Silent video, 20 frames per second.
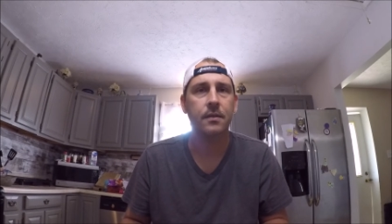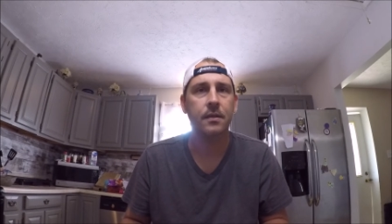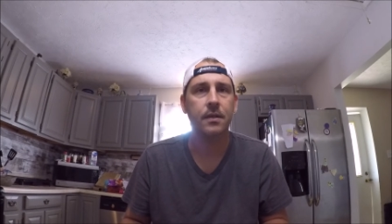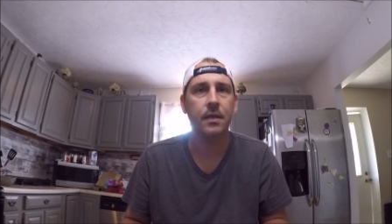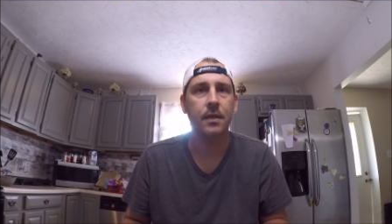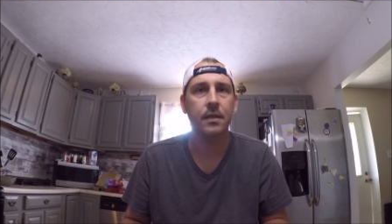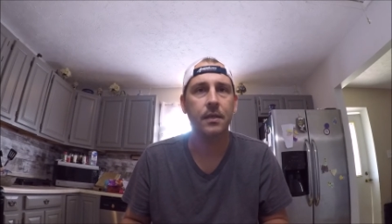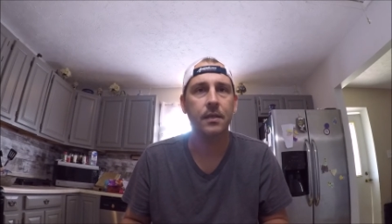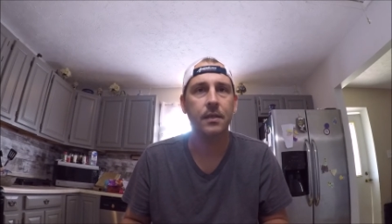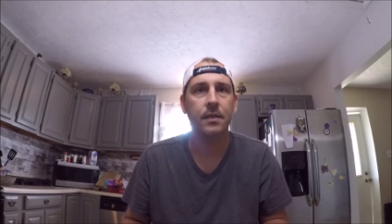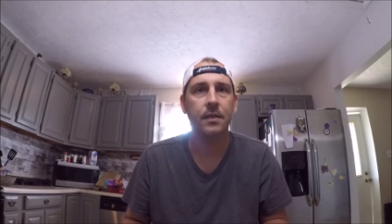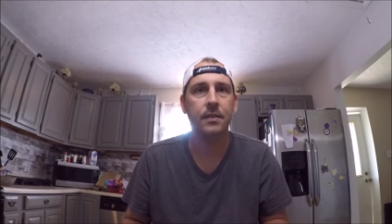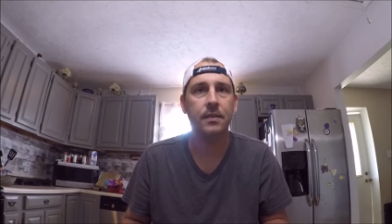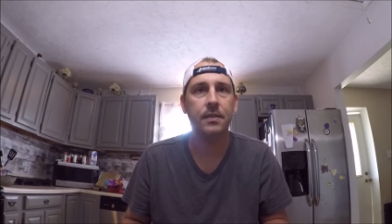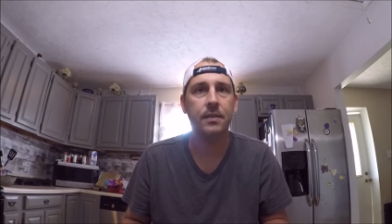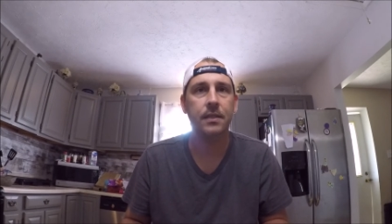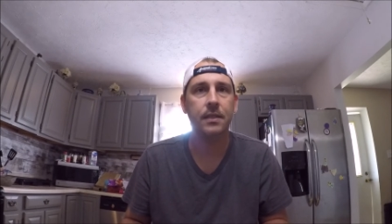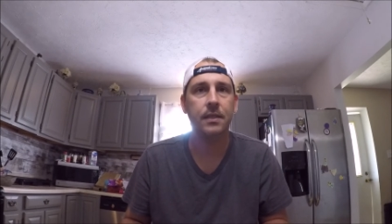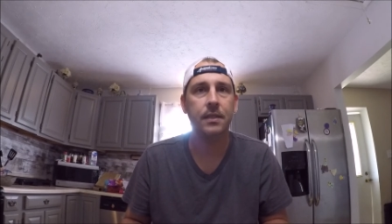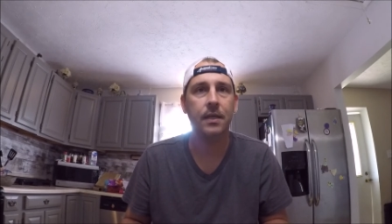uh, let's
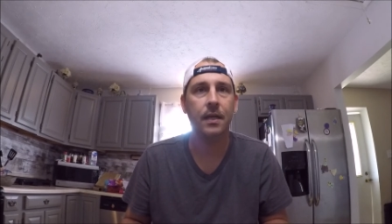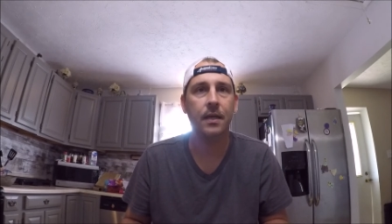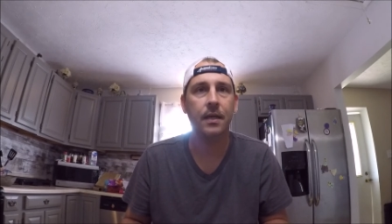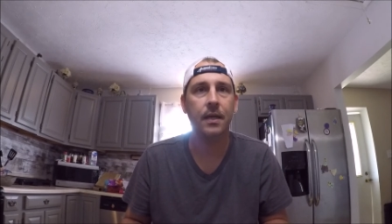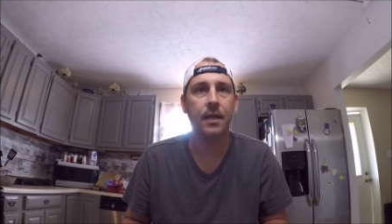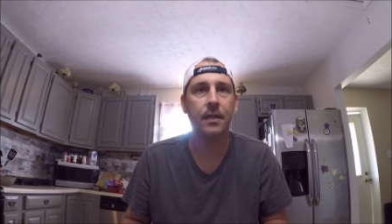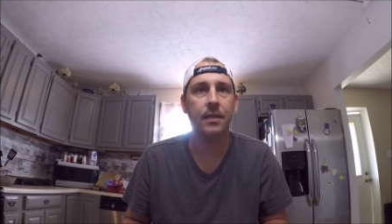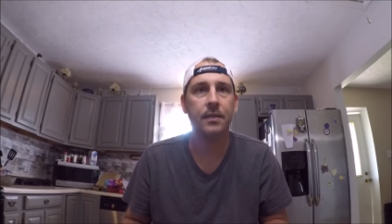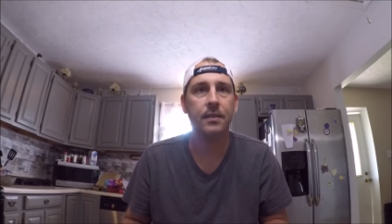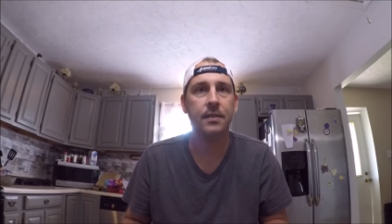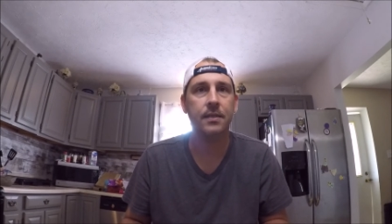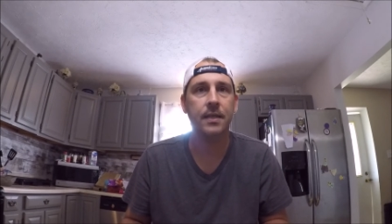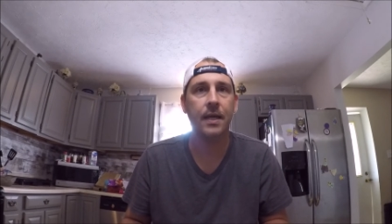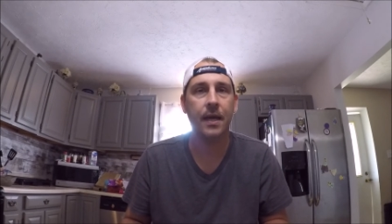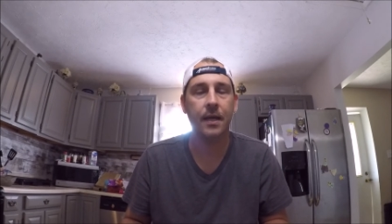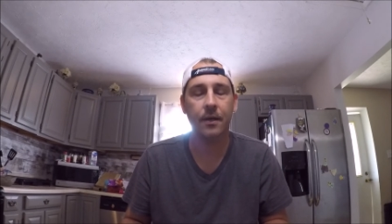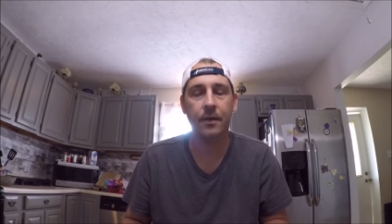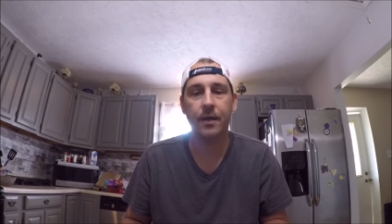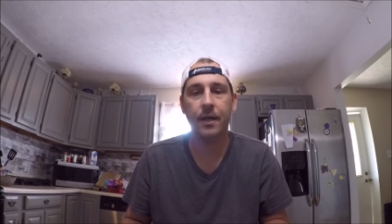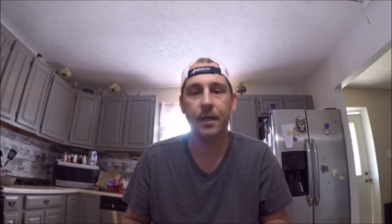see, I got it
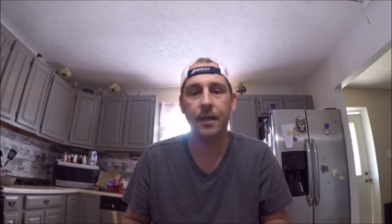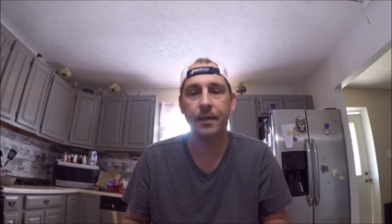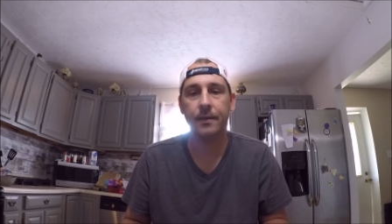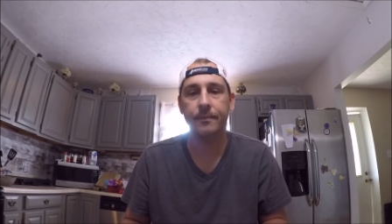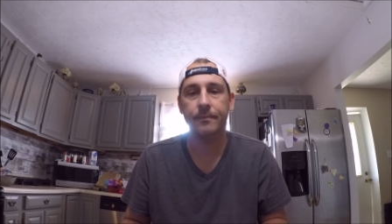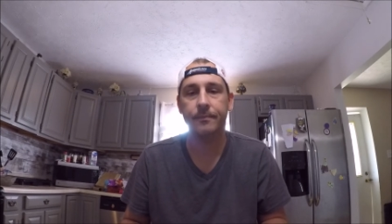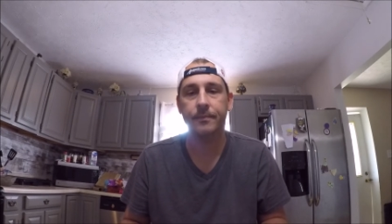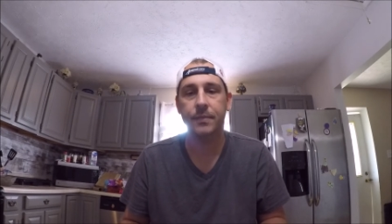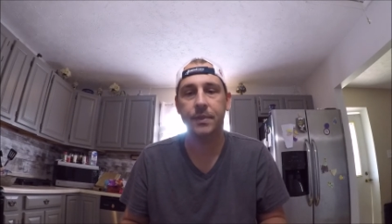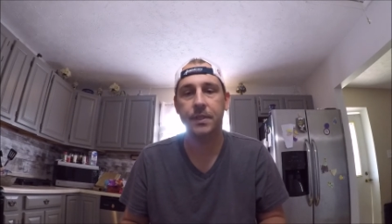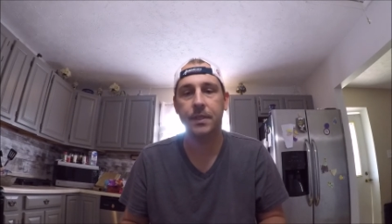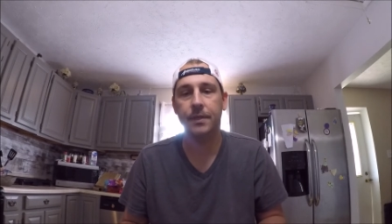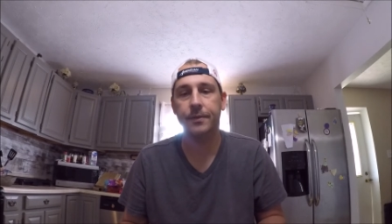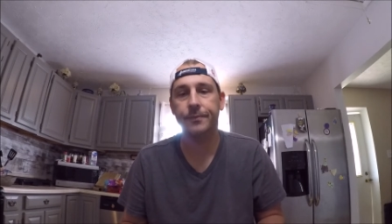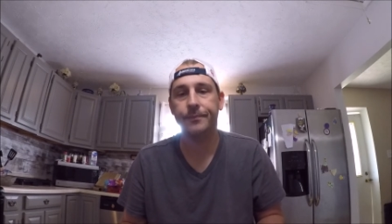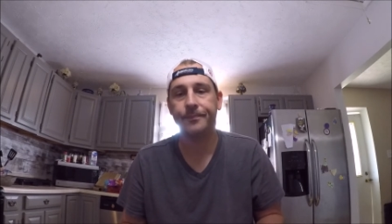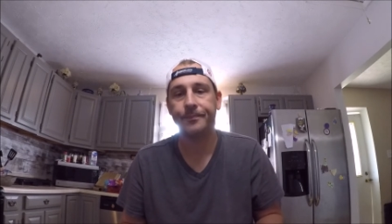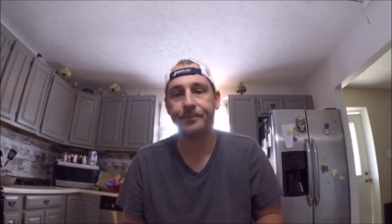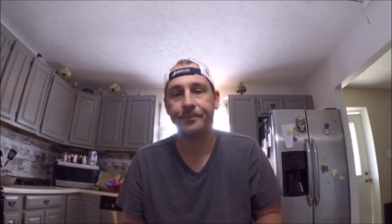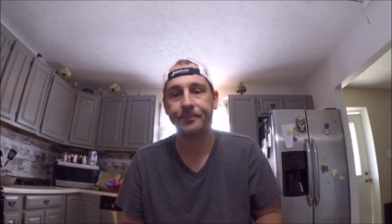Saturday.
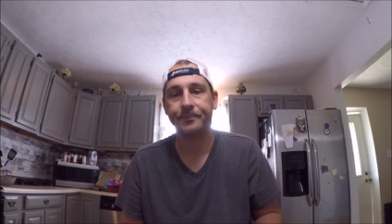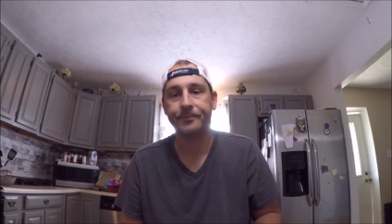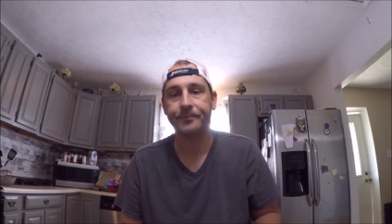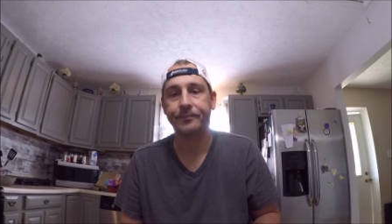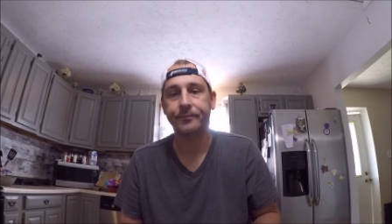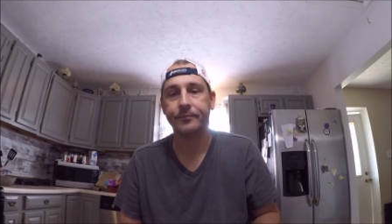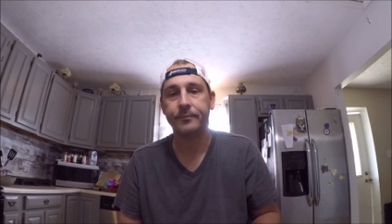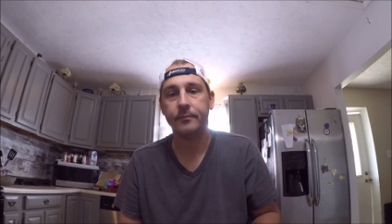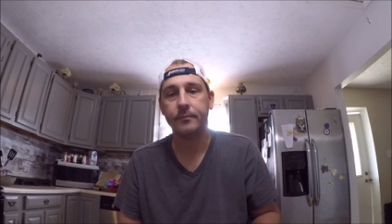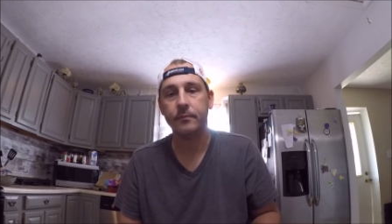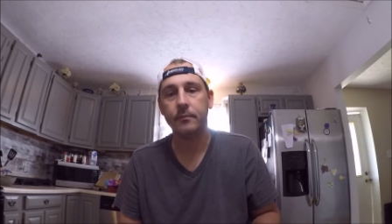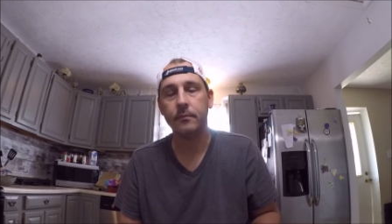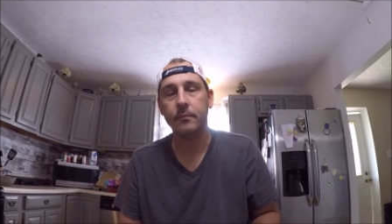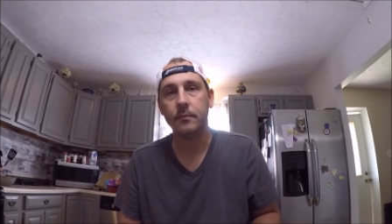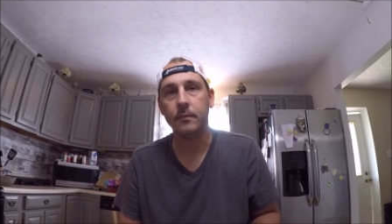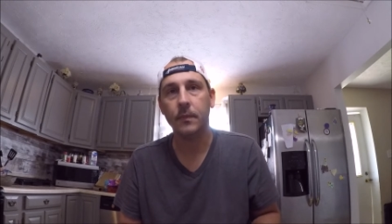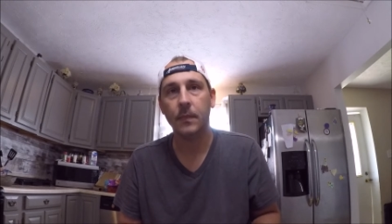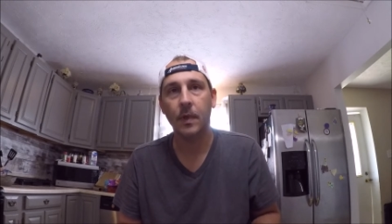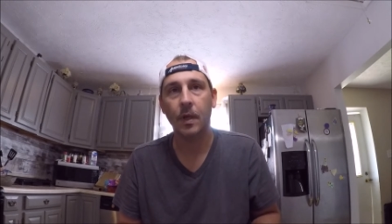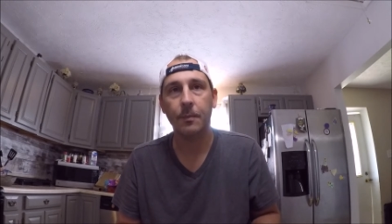So
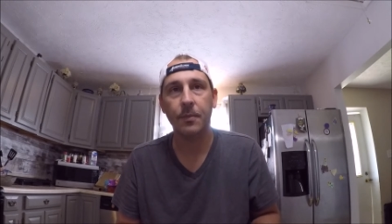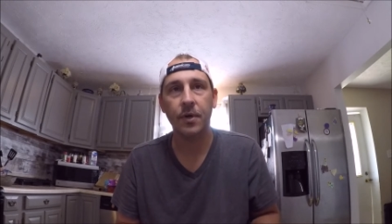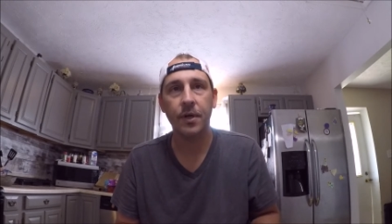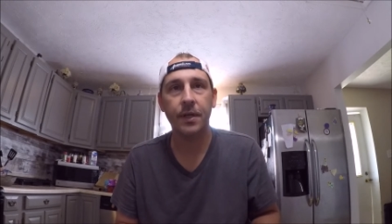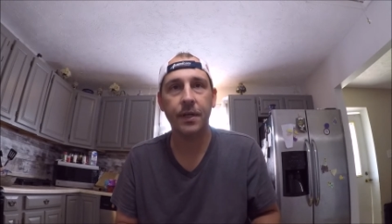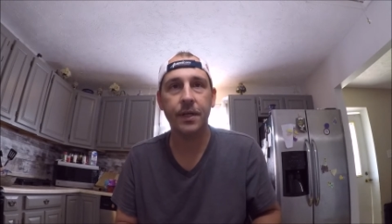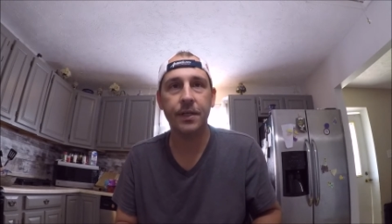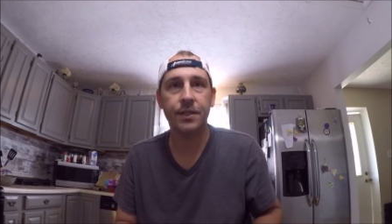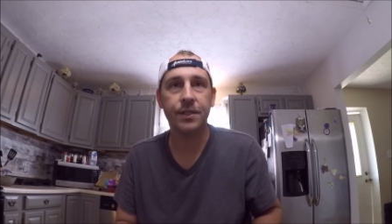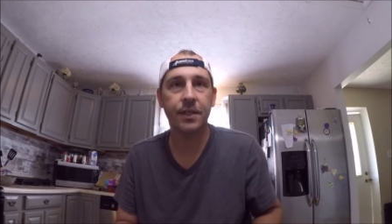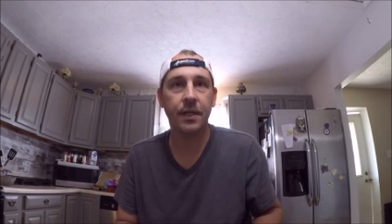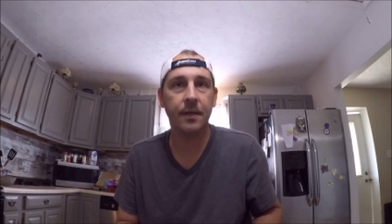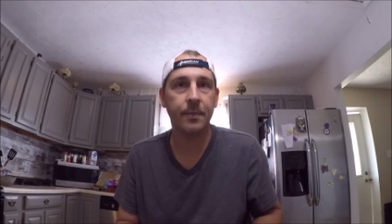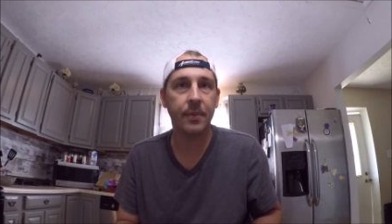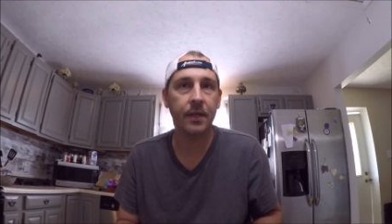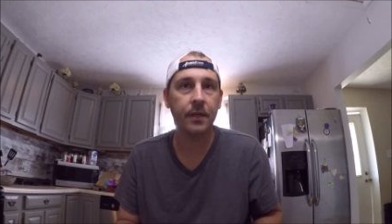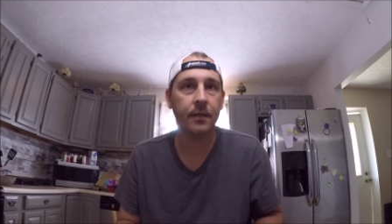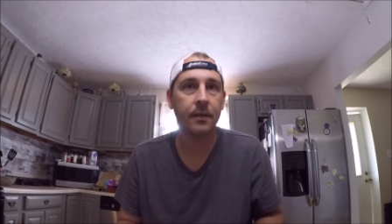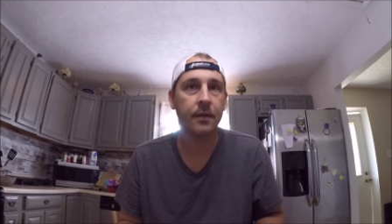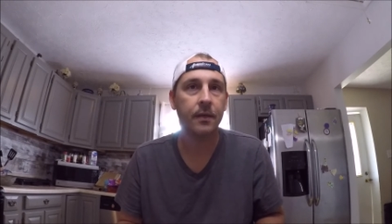pretty good
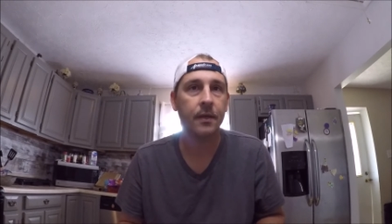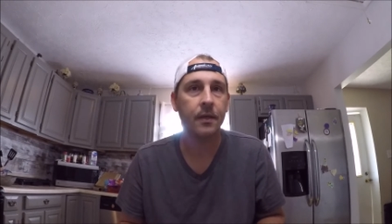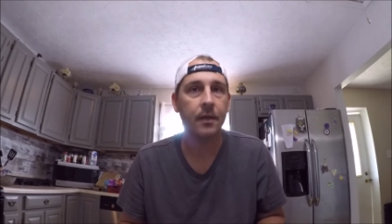shipping.